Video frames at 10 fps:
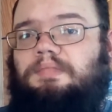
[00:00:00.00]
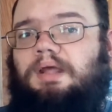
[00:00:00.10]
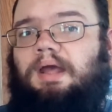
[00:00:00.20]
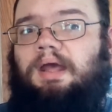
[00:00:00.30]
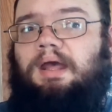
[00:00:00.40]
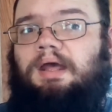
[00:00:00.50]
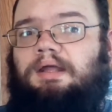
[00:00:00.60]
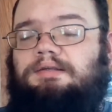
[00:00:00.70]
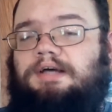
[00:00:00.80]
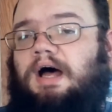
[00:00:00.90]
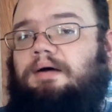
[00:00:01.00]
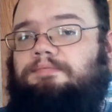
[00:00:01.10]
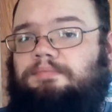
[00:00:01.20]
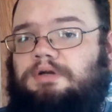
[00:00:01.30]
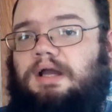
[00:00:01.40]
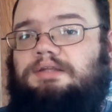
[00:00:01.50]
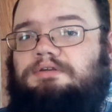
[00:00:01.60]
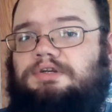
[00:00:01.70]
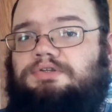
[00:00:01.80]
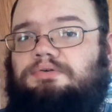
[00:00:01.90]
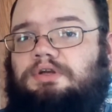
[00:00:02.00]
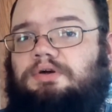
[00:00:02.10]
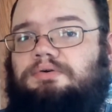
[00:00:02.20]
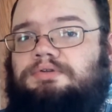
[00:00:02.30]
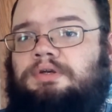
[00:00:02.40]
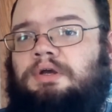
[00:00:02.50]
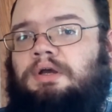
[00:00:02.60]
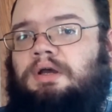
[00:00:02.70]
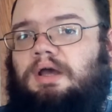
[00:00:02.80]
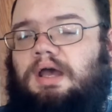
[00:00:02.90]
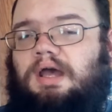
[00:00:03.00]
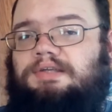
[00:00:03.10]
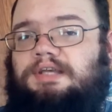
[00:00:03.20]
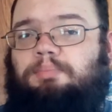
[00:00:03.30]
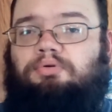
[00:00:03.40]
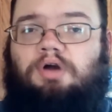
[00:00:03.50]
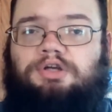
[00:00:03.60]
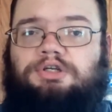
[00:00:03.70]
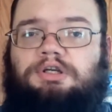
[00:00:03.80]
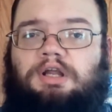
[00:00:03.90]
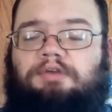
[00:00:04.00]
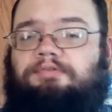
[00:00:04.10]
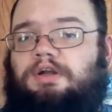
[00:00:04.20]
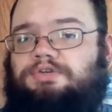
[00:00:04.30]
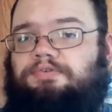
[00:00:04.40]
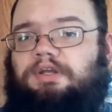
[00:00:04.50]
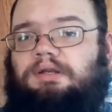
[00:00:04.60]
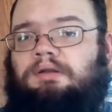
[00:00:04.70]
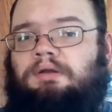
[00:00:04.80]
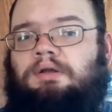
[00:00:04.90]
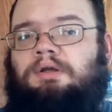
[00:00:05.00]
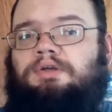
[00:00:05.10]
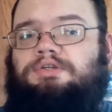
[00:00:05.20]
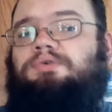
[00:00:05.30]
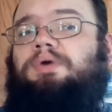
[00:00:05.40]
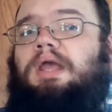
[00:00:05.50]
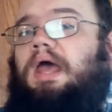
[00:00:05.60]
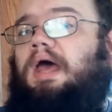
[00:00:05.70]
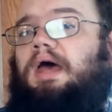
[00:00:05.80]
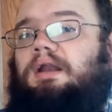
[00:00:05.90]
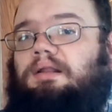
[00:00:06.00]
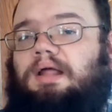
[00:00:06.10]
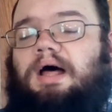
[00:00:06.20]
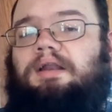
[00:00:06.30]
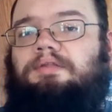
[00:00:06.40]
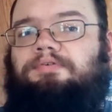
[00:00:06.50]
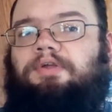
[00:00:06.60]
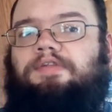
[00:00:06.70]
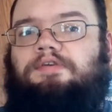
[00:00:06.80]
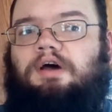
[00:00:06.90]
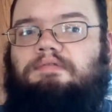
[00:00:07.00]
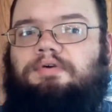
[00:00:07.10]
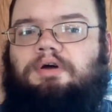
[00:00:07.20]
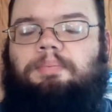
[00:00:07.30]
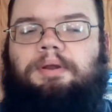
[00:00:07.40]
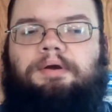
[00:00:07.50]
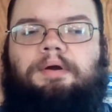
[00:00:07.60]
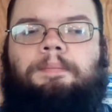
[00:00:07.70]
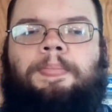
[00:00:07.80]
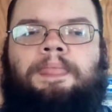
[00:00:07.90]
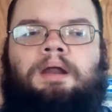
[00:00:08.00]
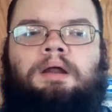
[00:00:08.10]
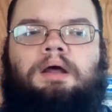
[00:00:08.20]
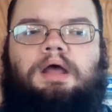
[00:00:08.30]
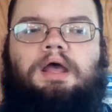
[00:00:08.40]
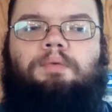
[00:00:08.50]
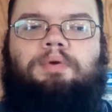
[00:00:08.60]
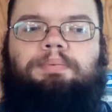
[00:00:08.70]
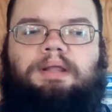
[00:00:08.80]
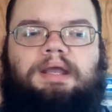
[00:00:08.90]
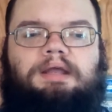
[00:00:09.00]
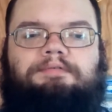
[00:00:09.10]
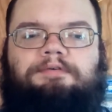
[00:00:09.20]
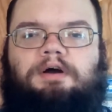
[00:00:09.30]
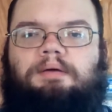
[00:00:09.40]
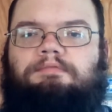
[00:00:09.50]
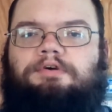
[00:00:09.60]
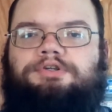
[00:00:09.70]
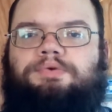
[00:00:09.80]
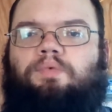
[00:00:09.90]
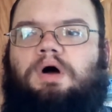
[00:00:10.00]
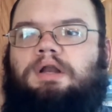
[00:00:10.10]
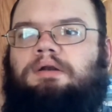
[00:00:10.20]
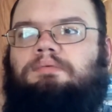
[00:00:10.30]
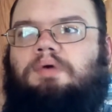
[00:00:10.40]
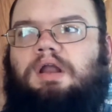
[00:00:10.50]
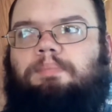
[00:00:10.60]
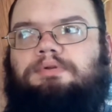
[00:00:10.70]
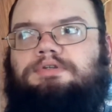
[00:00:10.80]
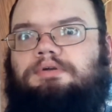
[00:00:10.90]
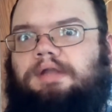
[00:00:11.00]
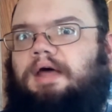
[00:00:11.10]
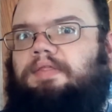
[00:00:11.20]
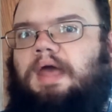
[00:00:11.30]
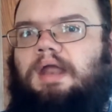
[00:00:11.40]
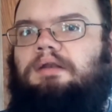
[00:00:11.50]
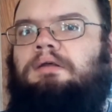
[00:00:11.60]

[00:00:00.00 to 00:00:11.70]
And Dom from Dragon Strike Studios has a Prussian and a French fleet. So we had a lot of the fleets covered up here. And we played from version 1 right up until now, the end.